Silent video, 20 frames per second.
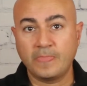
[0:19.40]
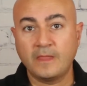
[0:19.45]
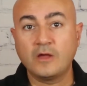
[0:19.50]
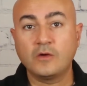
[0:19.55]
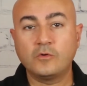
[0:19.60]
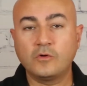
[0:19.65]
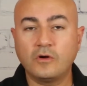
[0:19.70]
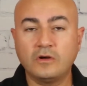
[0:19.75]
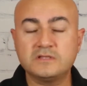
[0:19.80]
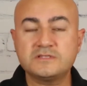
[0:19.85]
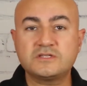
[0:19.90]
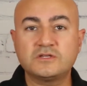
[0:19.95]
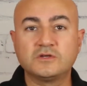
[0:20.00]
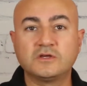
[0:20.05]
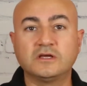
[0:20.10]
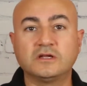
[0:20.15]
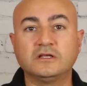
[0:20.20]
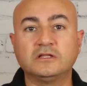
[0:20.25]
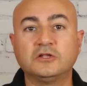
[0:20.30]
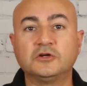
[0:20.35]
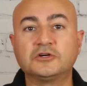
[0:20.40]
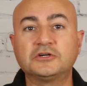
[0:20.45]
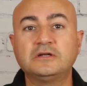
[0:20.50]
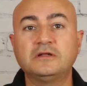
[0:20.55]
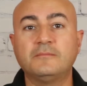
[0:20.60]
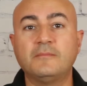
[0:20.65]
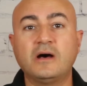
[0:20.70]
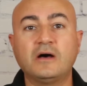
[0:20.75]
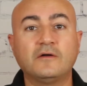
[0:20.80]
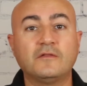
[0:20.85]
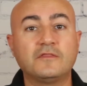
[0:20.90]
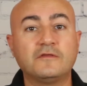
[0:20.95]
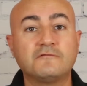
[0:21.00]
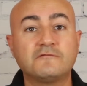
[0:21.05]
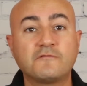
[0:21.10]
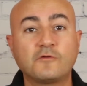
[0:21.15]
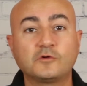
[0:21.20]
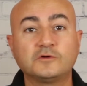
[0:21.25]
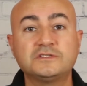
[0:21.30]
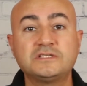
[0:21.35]
We're also going to learn about the
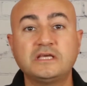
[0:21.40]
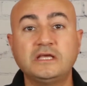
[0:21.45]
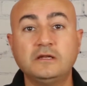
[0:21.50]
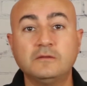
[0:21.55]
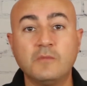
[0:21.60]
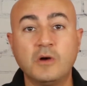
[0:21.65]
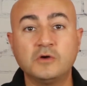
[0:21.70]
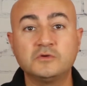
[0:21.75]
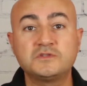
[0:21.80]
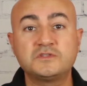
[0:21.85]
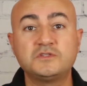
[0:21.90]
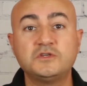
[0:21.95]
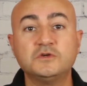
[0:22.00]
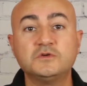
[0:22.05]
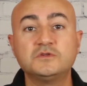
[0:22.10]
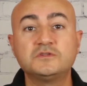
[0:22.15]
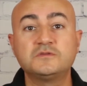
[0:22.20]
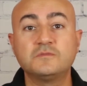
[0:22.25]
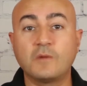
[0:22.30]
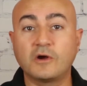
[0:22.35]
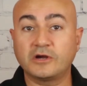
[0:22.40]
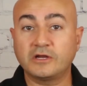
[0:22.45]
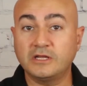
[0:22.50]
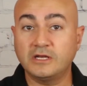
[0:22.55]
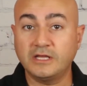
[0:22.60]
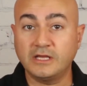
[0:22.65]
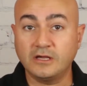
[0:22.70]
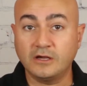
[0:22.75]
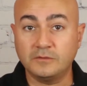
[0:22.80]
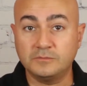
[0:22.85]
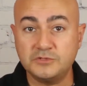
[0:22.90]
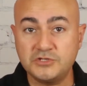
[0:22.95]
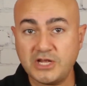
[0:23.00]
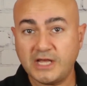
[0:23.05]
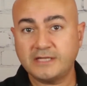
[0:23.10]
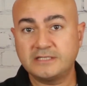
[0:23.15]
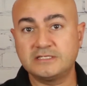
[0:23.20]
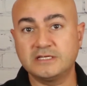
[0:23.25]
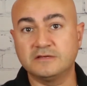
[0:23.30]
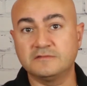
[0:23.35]
14 most used marketing
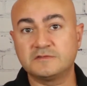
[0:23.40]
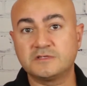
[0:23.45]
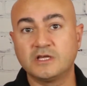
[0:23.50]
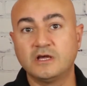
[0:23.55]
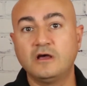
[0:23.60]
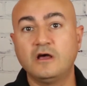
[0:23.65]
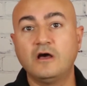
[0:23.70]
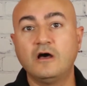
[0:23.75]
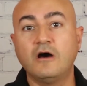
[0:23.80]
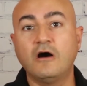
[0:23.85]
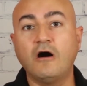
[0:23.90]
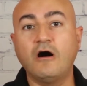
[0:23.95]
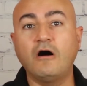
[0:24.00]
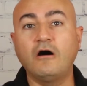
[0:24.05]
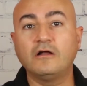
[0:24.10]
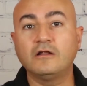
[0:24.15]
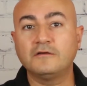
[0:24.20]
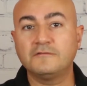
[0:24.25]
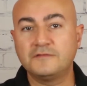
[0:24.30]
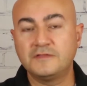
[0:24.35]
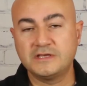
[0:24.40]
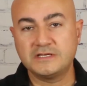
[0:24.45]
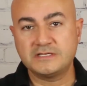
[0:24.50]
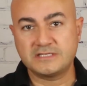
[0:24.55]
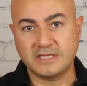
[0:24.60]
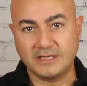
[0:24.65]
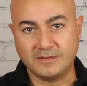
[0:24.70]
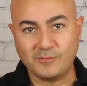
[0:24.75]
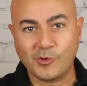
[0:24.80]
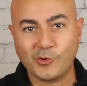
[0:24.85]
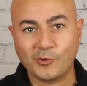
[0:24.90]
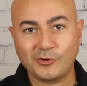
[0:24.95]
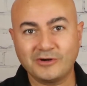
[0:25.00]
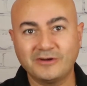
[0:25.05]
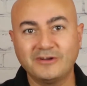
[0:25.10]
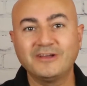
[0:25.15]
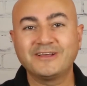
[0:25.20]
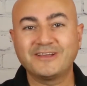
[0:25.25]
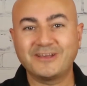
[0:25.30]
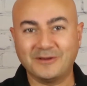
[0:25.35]
objectives. All of this and more
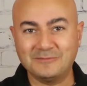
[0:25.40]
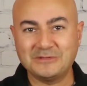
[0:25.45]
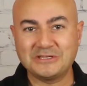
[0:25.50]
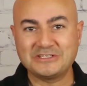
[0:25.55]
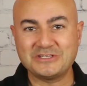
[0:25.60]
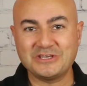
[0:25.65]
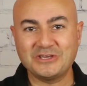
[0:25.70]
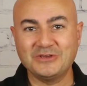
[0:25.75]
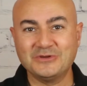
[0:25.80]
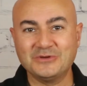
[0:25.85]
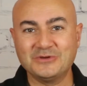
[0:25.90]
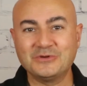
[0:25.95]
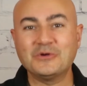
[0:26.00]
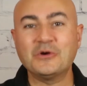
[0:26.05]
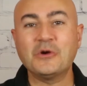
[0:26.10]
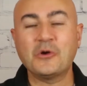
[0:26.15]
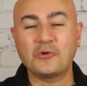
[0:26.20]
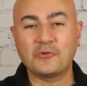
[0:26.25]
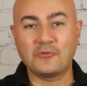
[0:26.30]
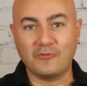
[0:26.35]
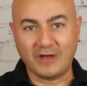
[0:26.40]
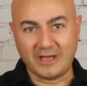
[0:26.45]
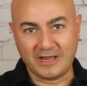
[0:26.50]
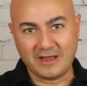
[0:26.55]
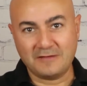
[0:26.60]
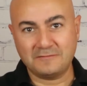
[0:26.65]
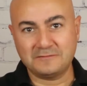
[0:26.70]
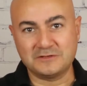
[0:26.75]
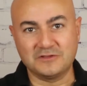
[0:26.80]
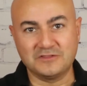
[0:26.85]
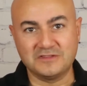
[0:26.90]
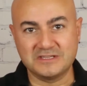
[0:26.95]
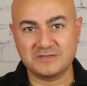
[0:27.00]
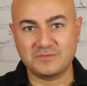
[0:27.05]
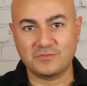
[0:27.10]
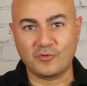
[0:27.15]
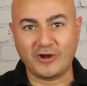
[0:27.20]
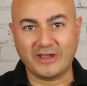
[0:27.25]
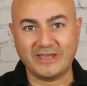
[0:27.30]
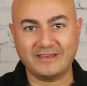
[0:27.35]
coming to you right after this
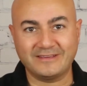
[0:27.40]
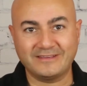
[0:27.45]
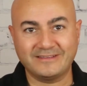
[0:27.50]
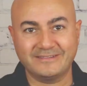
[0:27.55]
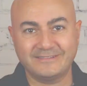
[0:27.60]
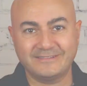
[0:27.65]
break.